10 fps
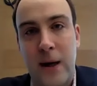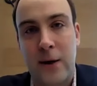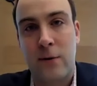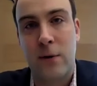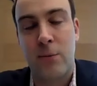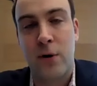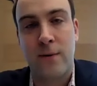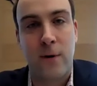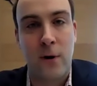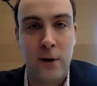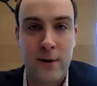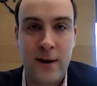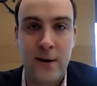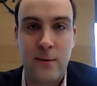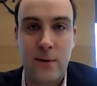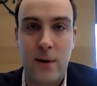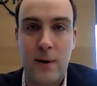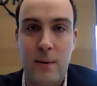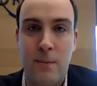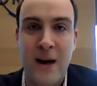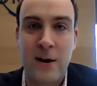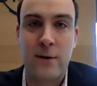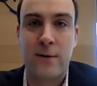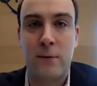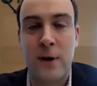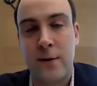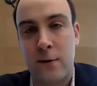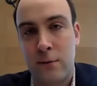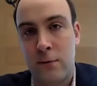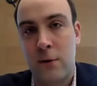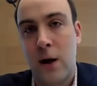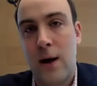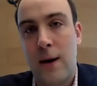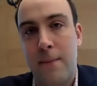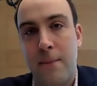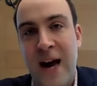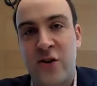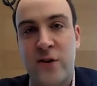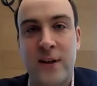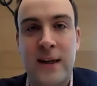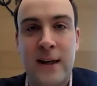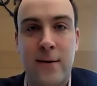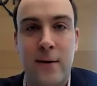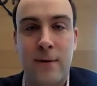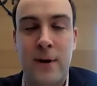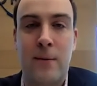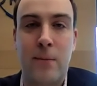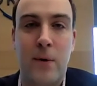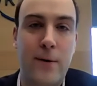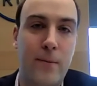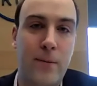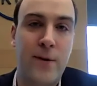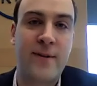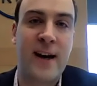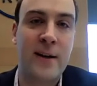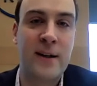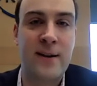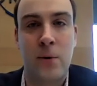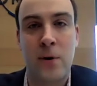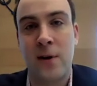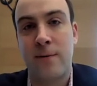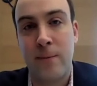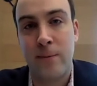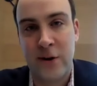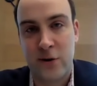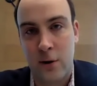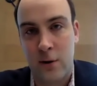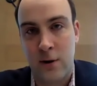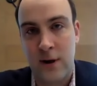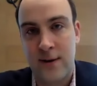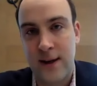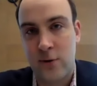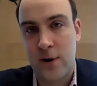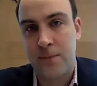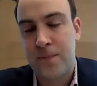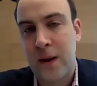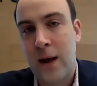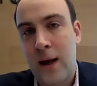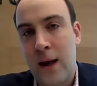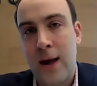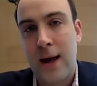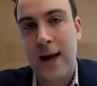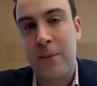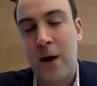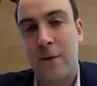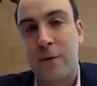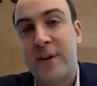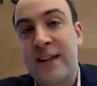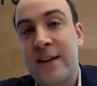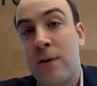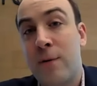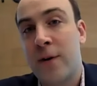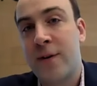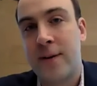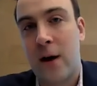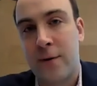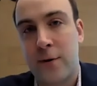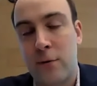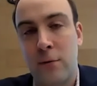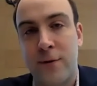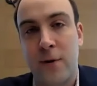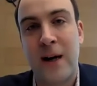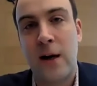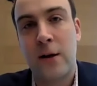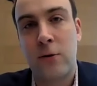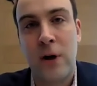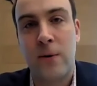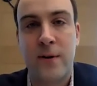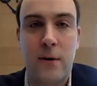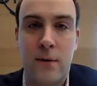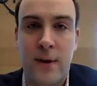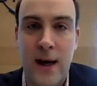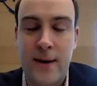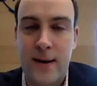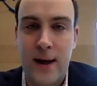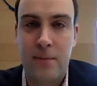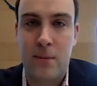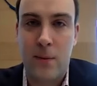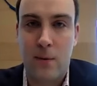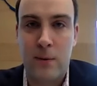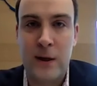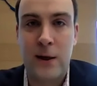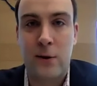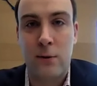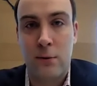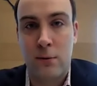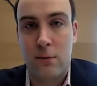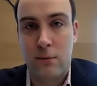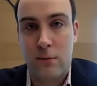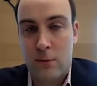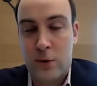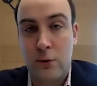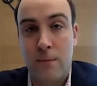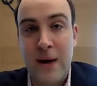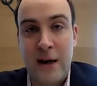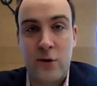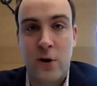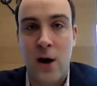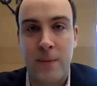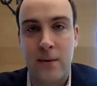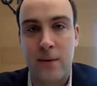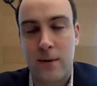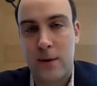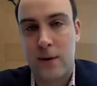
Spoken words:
into a portfolio that is better suited to match the needs of a society that will live much longer, etc. Of course, the reverse is also true. So while I agree with you that we need to do a better job and